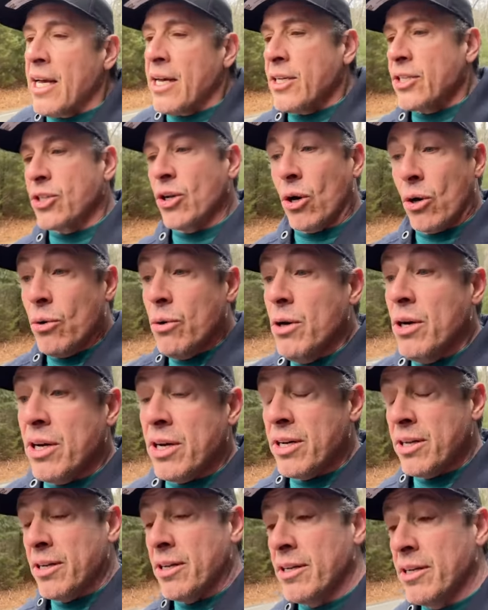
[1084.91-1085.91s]
So,
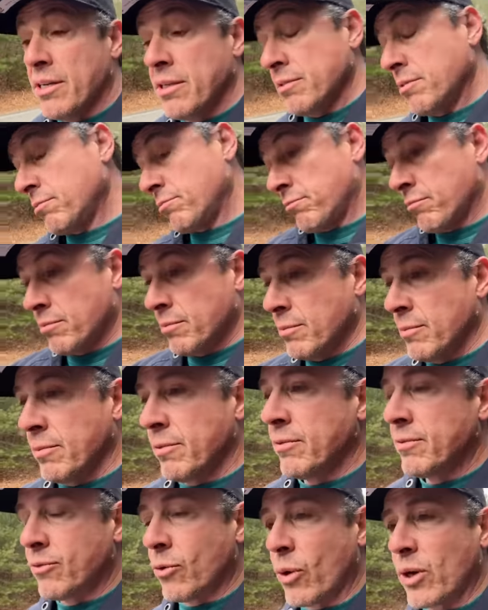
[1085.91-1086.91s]

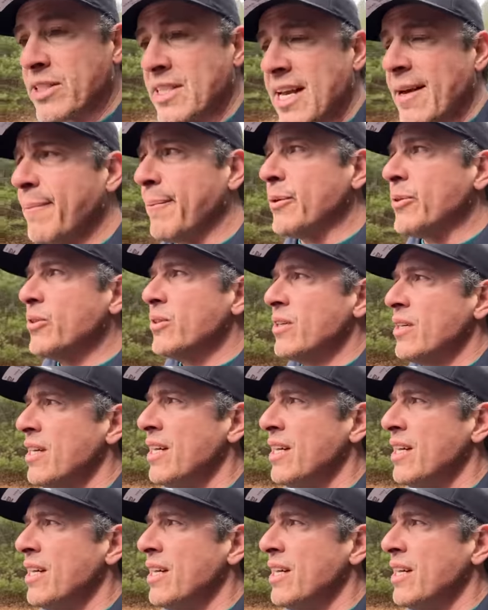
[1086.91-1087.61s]
for example,